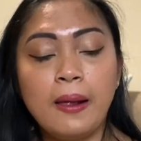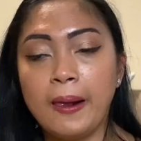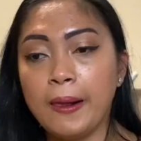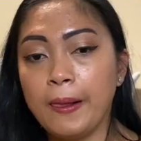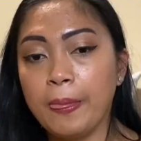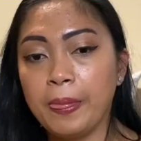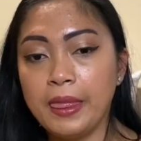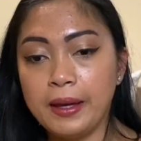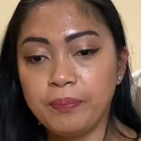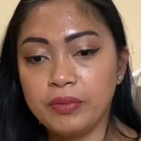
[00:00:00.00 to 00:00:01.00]
and
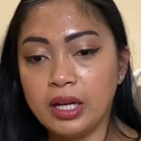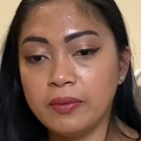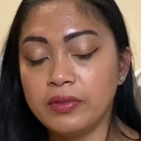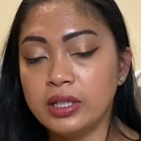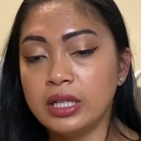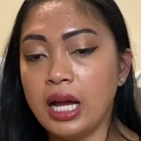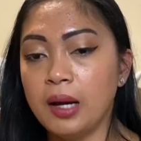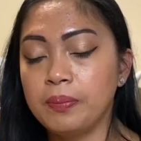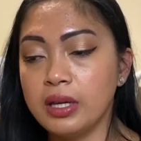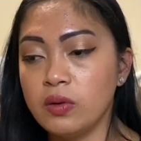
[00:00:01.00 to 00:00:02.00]
I'm very
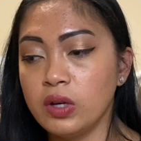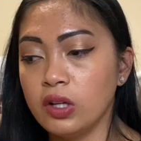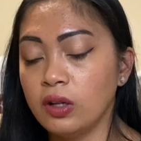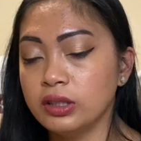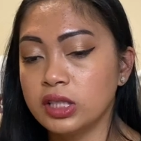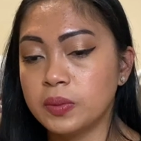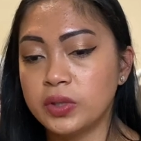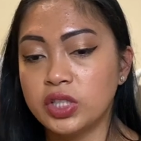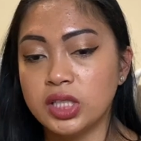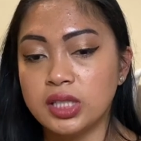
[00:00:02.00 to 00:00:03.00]
happy with all these
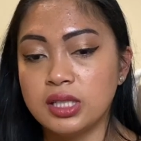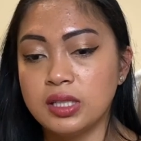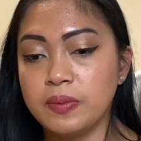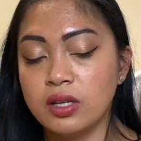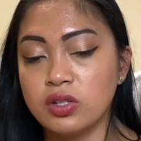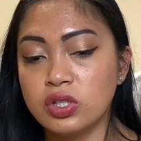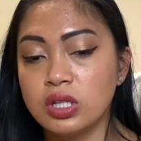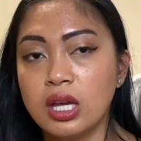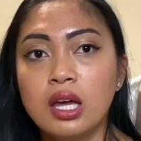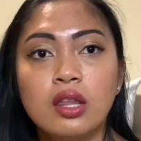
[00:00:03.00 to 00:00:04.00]
purchases because
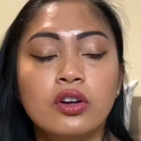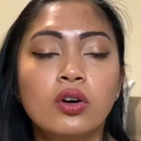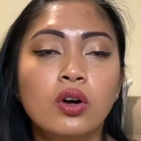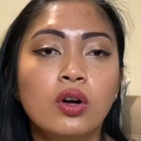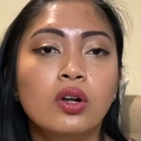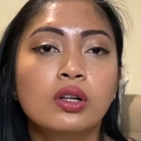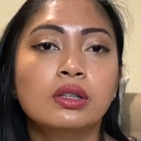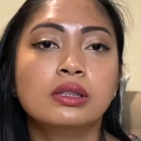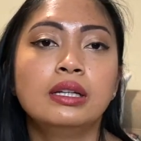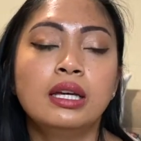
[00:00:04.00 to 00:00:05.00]
they're
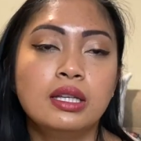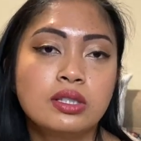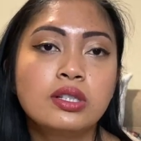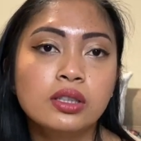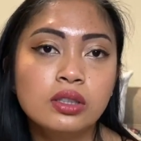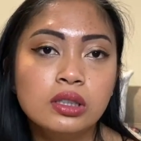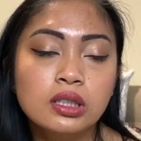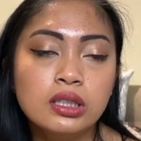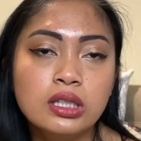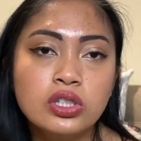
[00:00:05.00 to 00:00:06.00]
all in still good
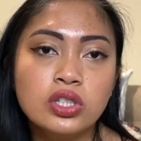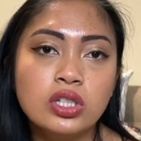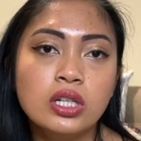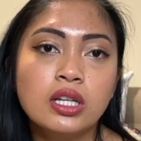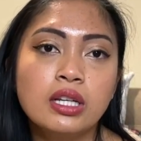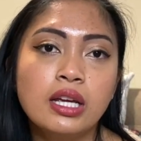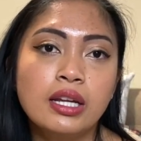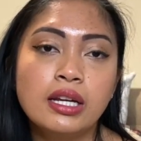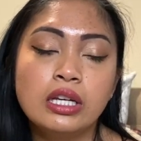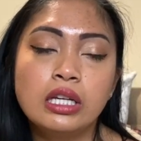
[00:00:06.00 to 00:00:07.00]
condition
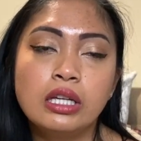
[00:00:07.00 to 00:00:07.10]
and I